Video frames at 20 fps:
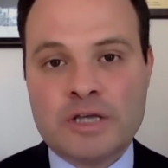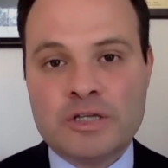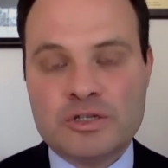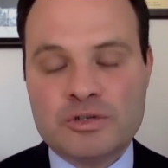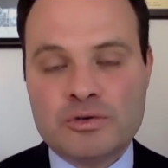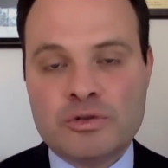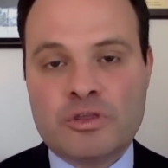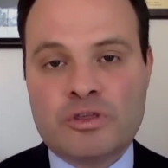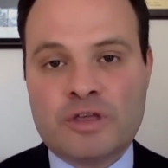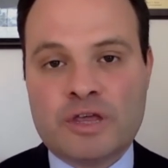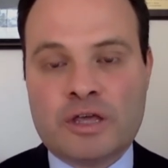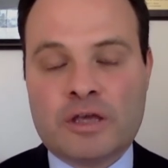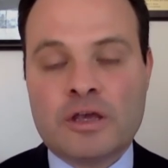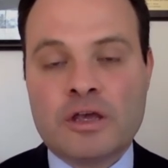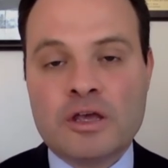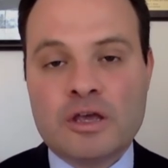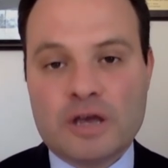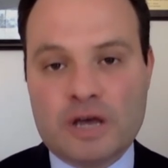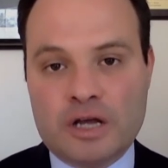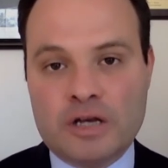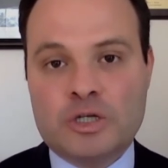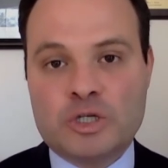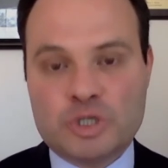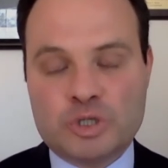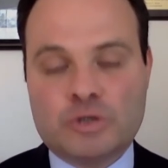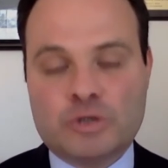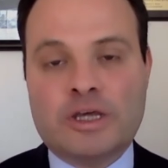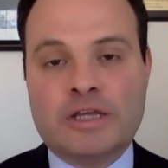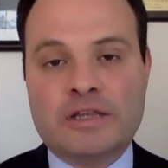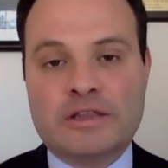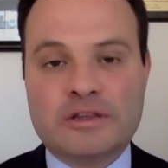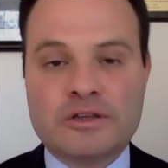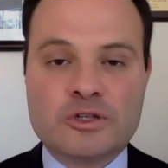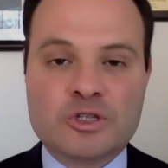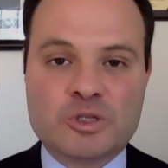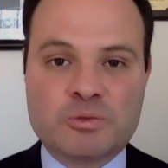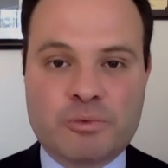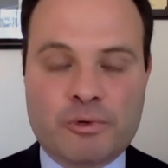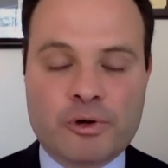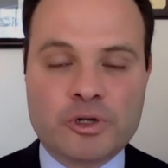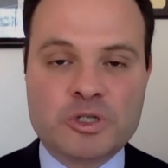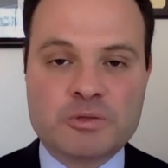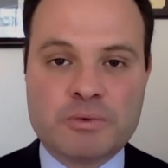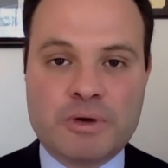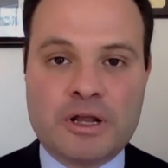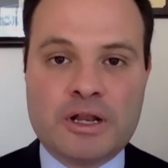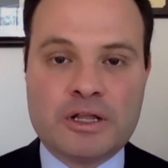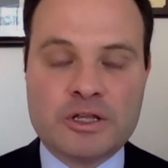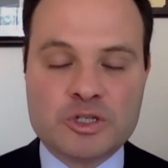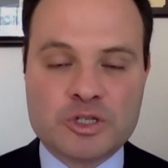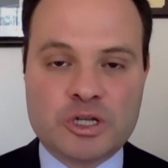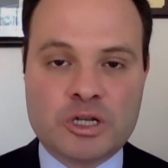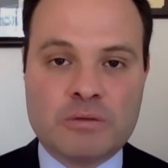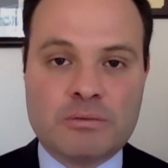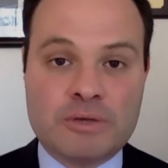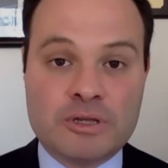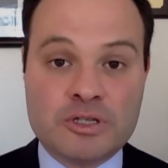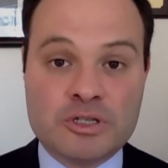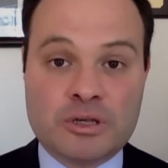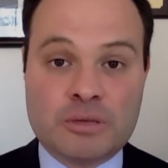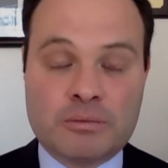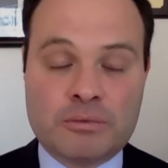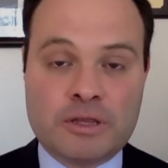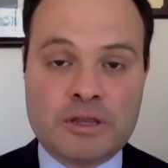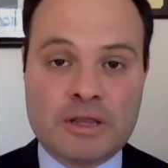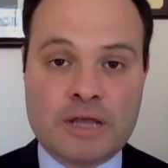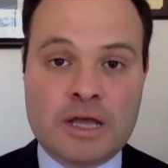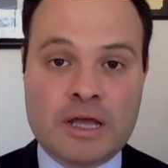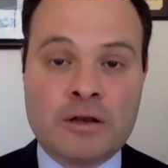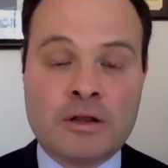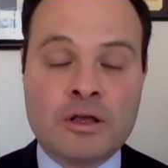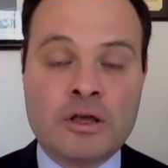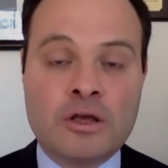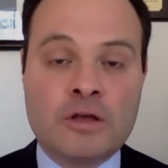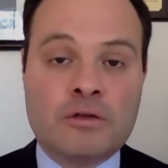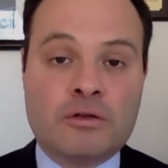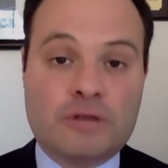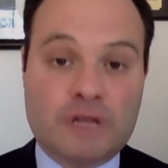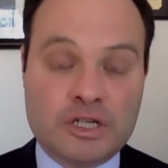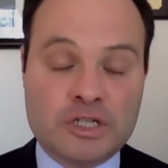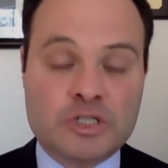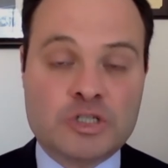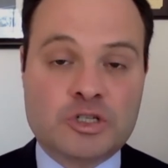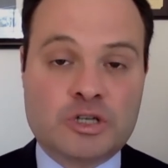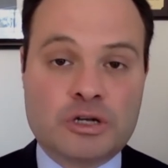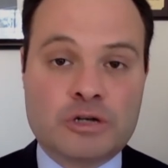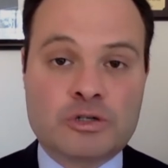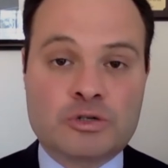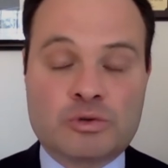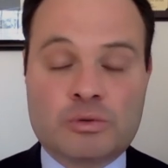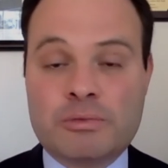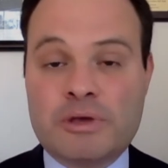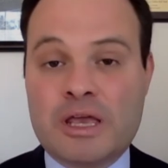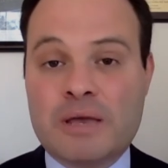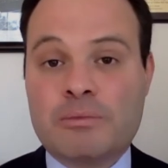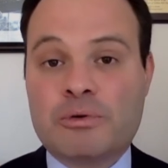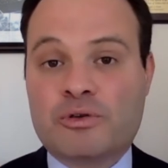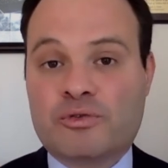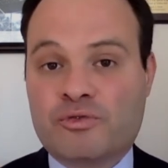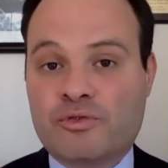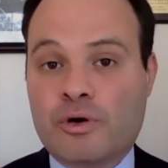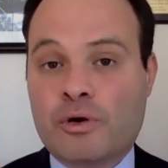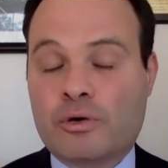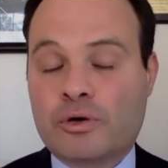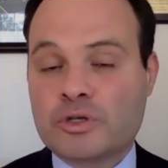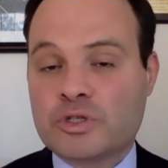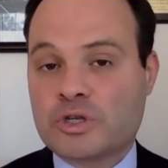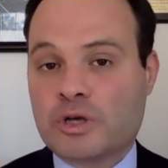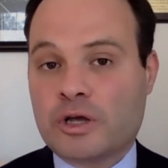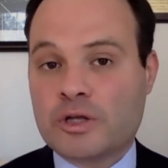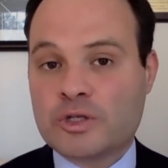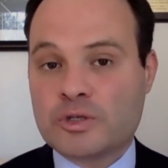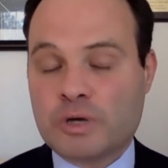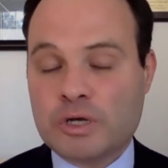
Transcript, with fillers: I do think an issue like this, sports betting is going to be something that legislators will be able to focus on.